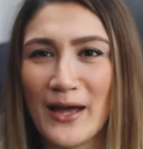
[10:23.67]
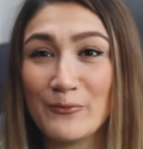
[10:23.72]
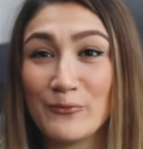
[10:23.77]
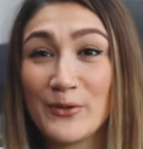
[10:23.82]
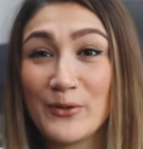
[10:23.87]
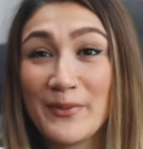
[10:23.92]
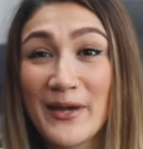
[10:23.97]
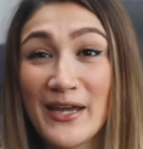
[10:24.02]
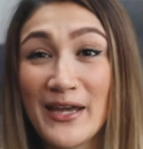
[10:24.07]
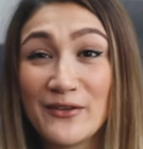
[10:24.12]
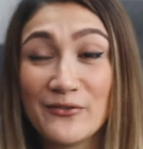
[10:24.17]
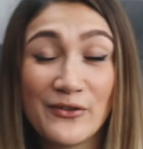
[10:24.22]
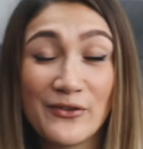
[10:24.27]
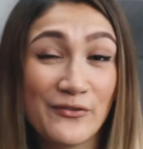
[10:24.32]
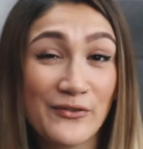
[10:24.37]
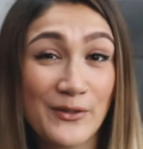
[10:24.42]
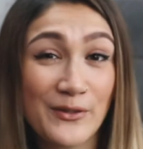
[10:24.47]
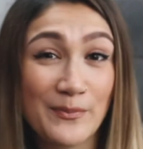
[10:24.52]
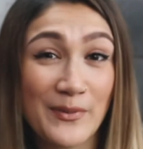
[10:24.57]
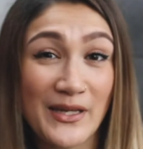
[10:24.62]
and we paid
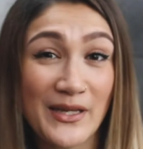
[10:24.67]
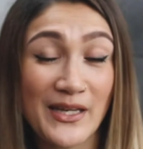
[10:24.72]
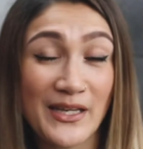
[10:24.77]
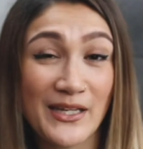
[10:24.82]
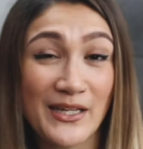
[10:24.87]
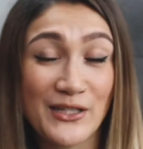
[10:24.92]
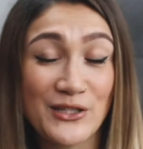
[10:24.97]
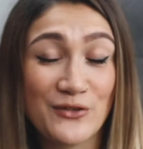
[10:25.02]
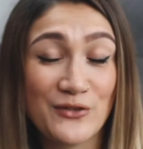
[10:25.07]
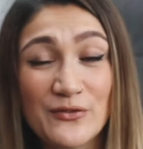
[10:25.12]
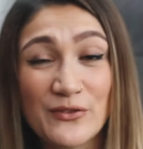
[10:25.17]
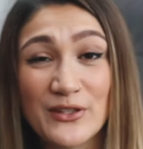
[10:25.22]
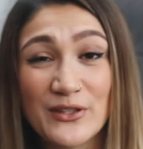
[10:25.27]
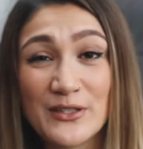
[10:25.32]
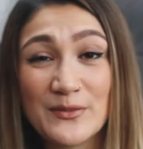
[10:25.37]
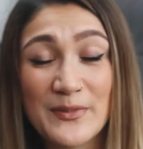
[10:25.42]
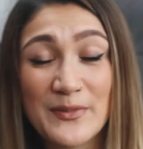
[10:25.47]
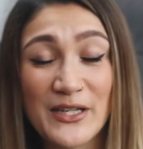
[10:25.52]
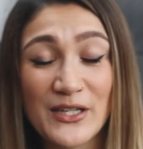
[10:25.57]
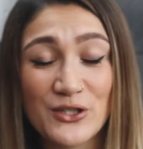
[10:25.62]
50p each for
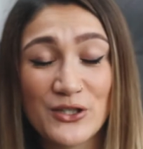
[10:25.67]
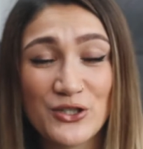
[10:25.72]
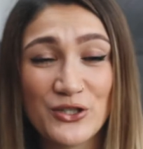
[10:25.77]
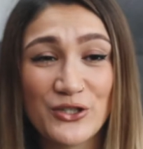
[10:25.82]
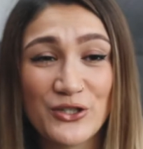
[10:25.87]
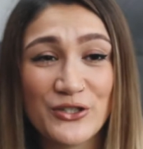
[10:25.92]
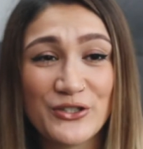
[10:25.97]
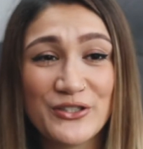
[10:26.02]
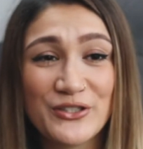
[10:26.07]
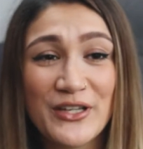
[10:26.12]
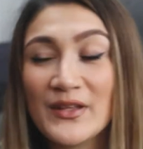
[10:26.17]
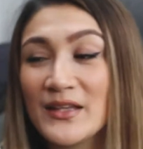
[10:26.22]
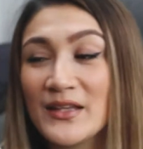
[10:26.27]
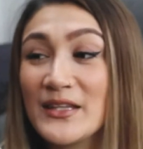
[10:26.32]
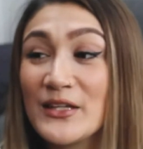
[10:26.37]
these pictures.